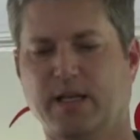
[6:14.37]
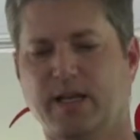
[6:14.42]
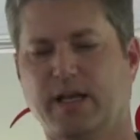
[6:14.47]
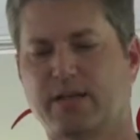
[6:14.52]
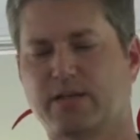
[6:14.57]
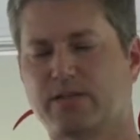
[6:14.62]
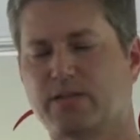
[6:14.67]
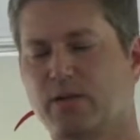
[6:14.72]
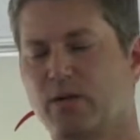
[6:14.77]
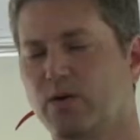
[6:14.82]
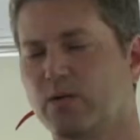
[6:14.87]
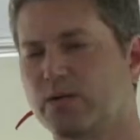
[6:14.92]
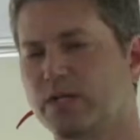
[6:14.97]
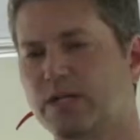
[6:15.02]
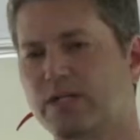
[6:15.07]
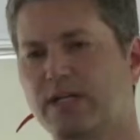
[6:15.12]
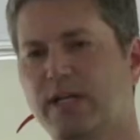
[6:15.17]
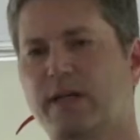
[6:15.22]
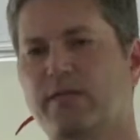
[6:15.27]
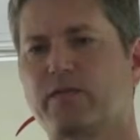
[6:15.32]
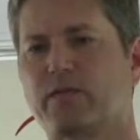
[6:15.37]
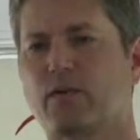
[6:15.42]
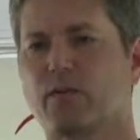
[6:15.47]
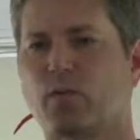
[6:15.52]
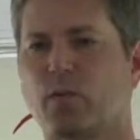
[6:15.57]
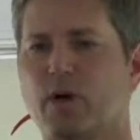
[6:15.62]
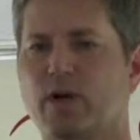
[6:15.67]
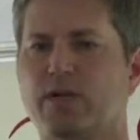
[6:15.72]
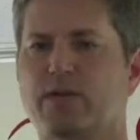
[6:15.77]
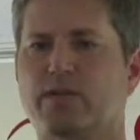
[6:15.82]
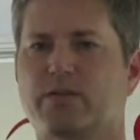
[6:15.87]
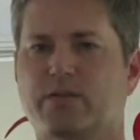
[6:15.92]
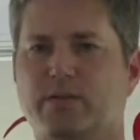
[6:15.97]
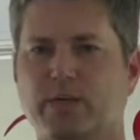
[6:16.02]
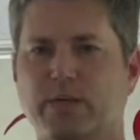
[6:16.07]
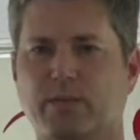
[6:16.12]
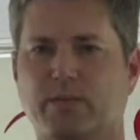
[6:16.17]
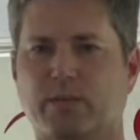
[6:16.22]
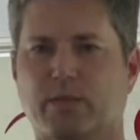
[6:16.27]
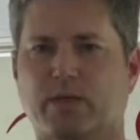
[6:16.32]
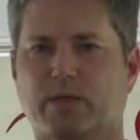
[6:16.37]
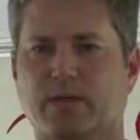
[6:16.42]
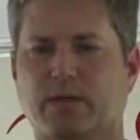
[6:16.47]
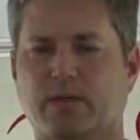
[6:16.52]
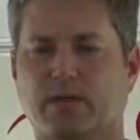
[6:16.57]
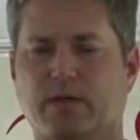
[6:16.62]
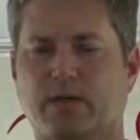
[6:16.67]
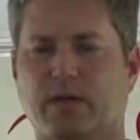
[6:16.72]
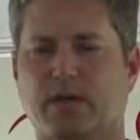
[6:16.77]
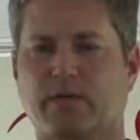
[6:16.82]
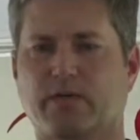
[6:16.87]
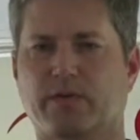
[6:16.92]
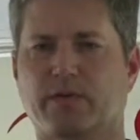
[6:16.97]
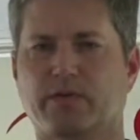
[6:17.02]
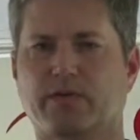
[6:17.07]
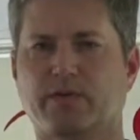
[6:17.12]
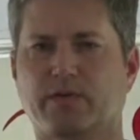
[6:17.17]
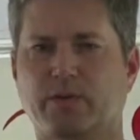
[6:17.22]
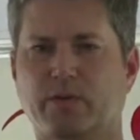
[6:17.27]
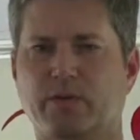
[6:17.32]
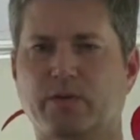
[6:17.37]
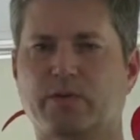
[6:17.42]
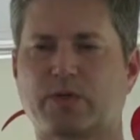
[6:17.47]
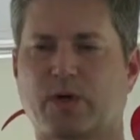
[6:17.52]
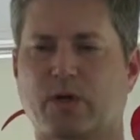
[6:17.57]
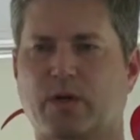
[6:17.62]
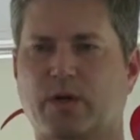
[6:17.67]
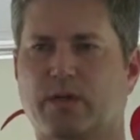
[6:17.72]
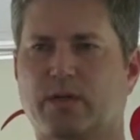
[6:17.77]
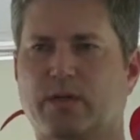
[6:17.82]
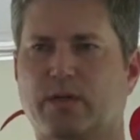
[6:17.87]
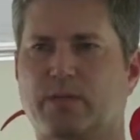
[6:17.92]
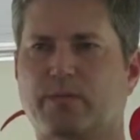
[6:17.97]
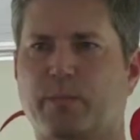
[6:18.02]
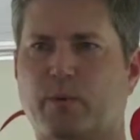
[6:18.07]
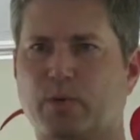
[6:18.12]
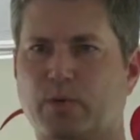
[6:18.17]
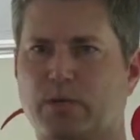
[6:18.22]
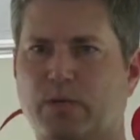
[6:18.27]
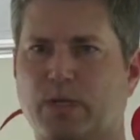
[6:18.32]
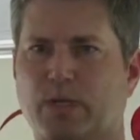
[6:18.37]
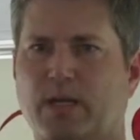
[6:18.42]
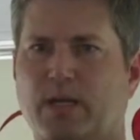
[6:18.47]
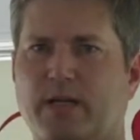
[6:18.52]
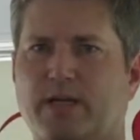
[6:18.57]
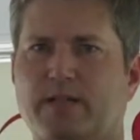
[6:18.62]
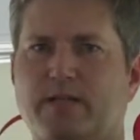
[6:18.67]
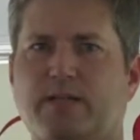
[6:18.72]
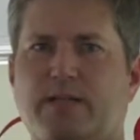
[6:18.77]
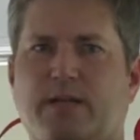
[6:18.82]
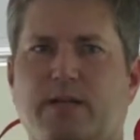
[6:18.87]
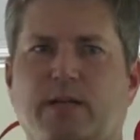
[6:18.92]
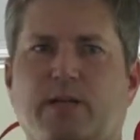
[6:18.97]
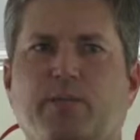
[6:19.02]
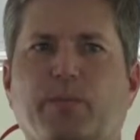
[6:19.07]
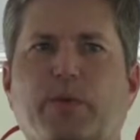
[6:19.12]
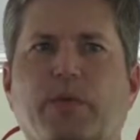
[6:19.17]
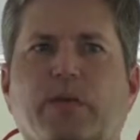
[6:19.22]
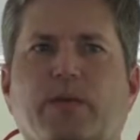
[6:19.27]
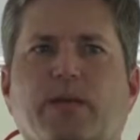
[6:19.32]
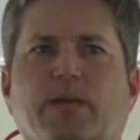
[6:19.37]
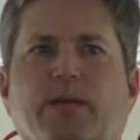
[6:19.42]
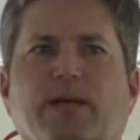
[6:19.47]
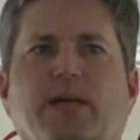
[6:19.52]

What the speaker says: and so just after one treatment of this new targeted personalized therapy